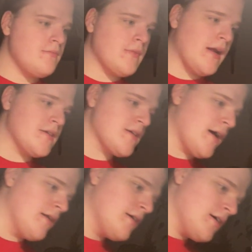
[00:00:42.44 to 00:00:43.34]
that
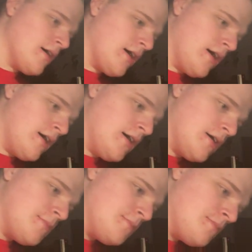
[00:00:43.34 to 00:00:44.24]
aside,
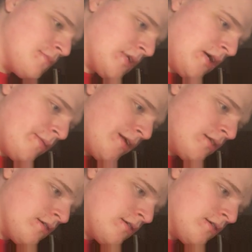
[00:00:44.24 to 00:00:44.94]
come on.